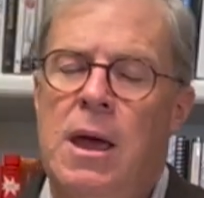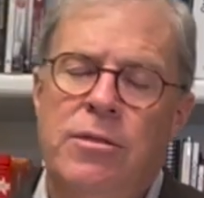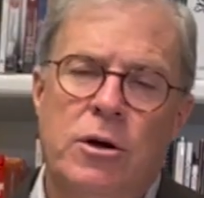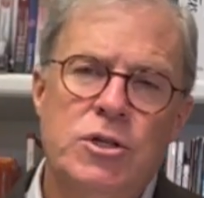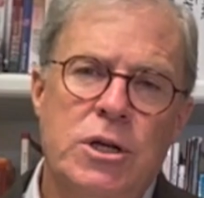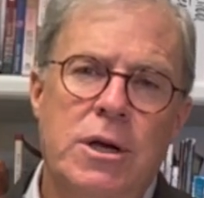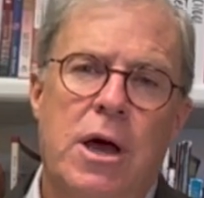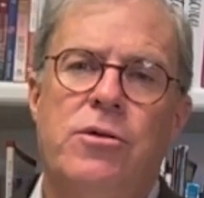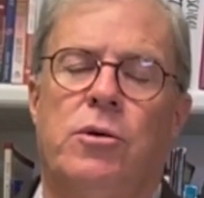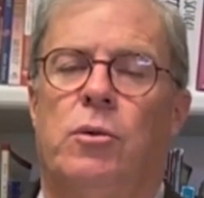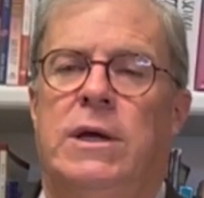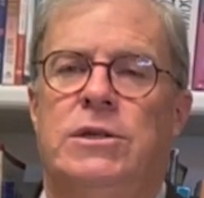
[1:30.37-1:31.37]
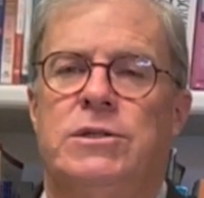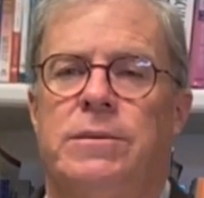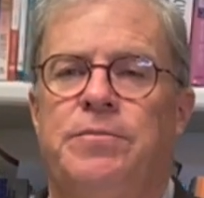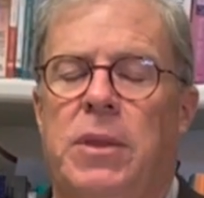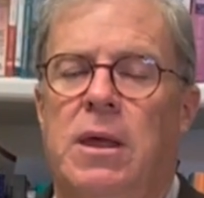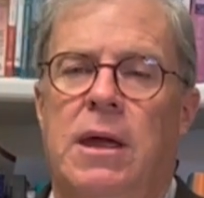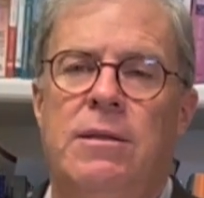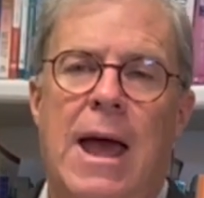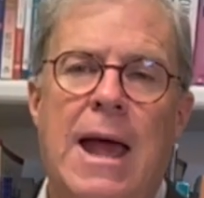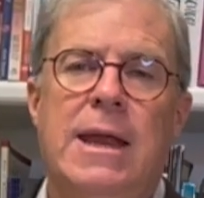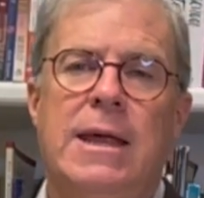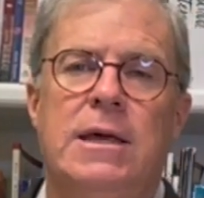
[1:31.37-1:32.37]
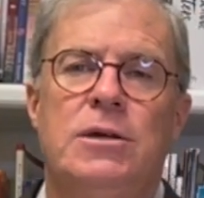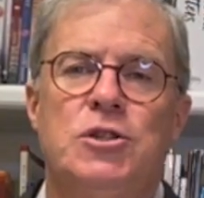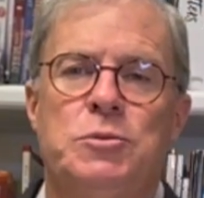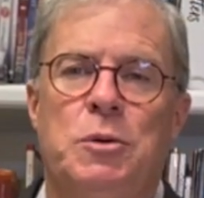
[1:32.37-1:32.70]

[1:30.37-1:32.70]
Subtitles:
There's another reason. And that is